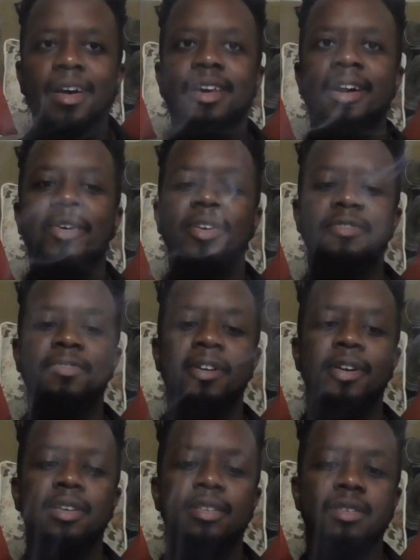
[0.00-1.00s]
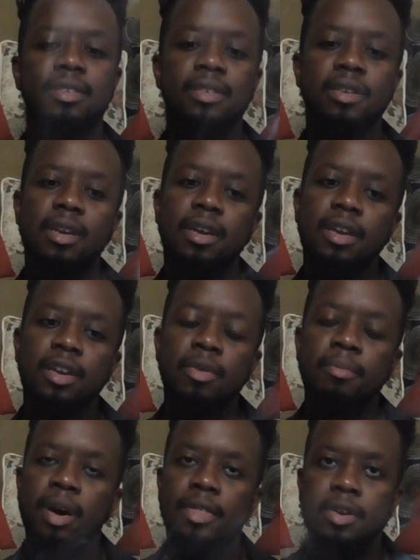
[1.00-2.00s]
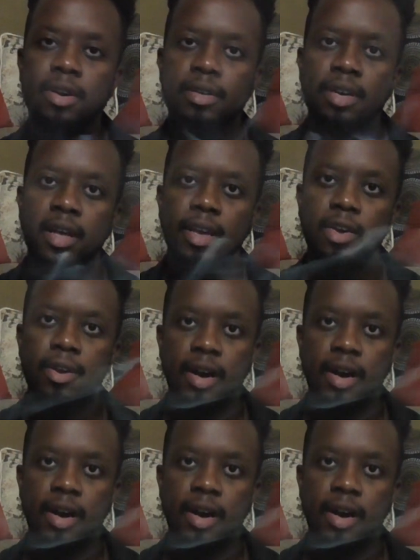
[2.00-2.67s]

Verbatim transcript: Now, as far as your mother telling you